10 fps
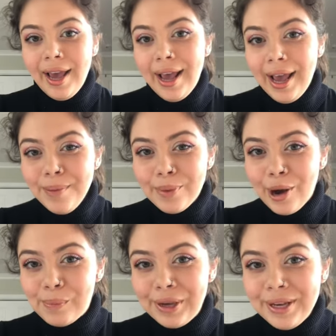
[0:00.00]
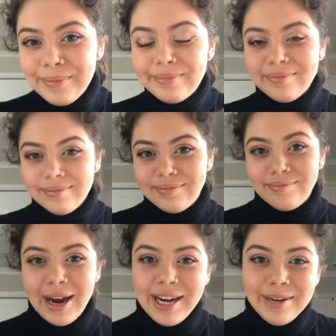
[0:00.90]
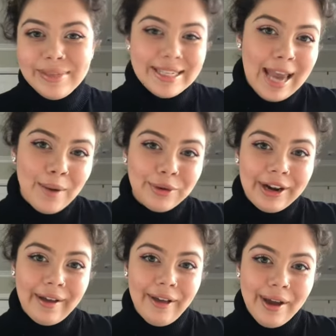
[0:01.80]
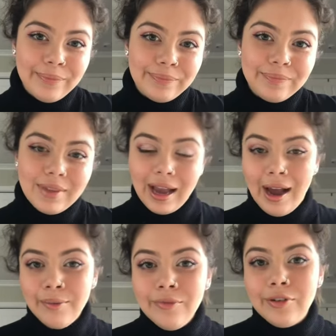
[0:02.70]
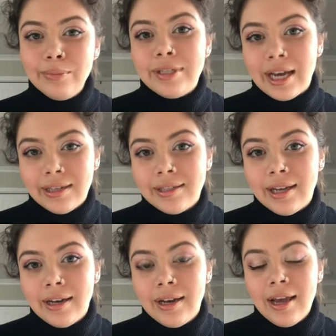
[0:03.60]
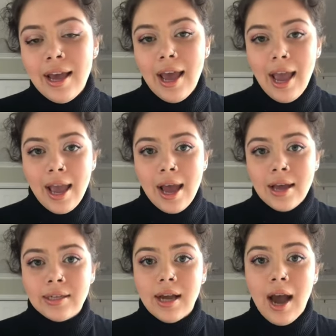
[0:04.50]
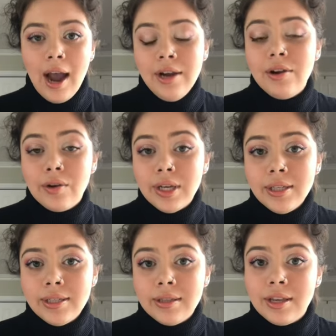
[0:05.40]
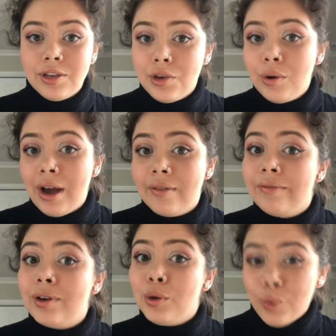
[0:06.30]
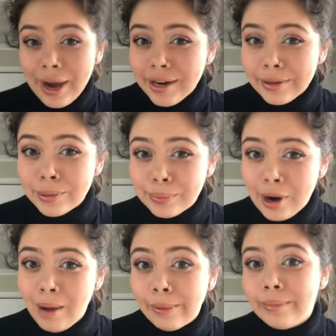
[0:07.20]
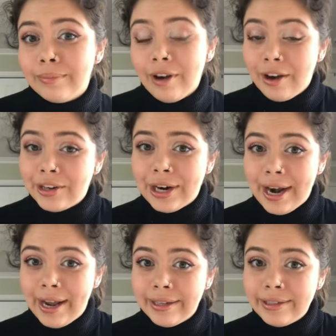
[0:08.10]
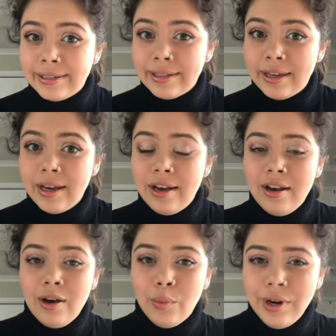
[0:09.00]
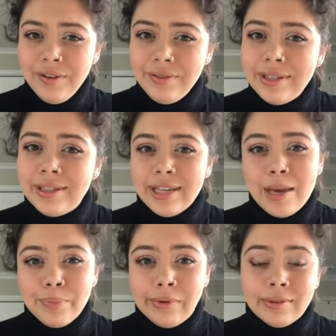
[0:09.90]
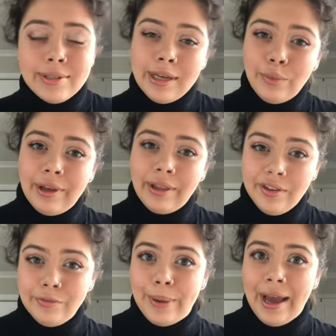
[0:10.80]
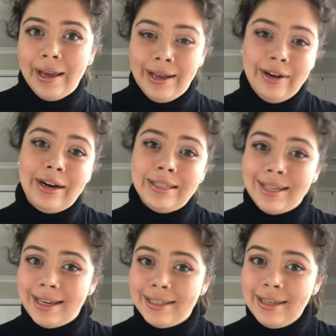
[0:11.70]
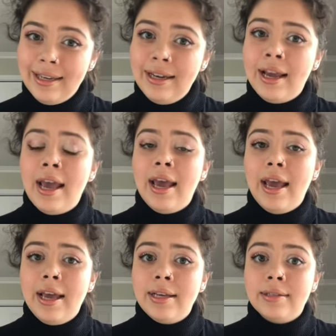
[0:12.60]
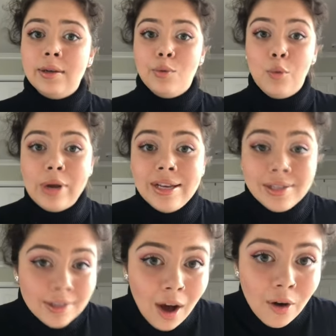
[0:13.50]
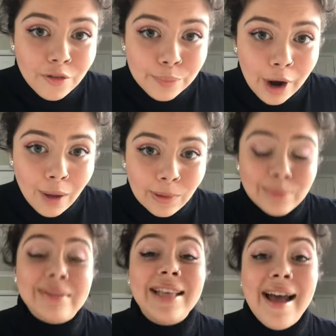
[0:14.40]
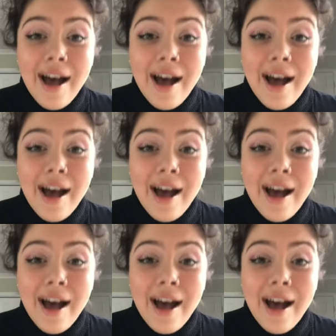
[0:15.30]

Hey, Poppy. My name is Gabriella. I'm from Dyson, and I noticed that you have quite a little problem on your hands. One of the staples that we live by here at Dyson is we solve problems that